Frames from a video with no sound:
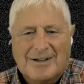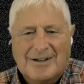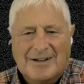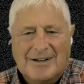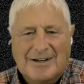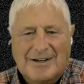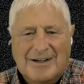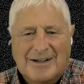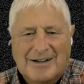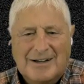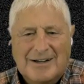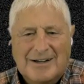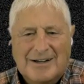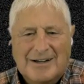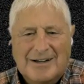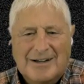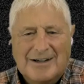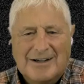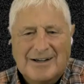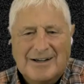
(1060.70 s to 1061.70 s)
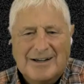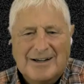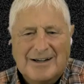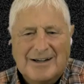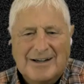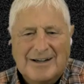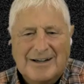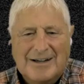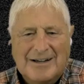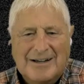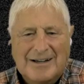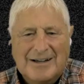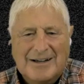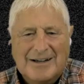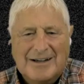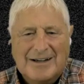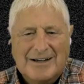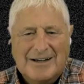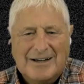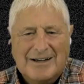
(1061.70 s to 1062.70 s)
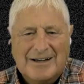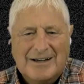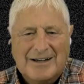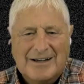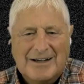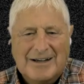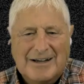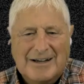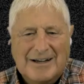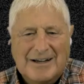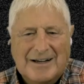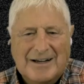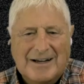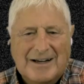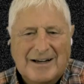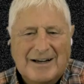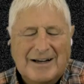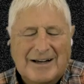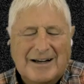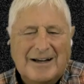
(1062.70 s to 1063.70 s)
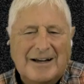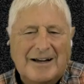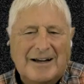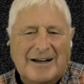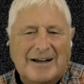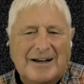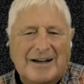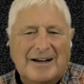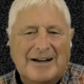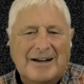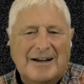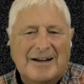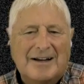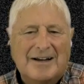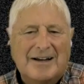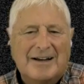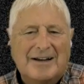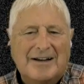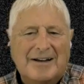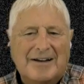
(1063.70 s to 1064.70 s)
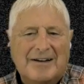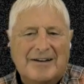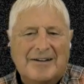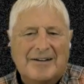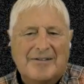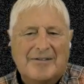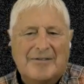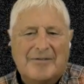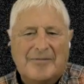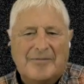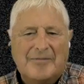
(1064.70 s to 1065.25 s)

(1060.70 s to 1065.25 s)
[no speech]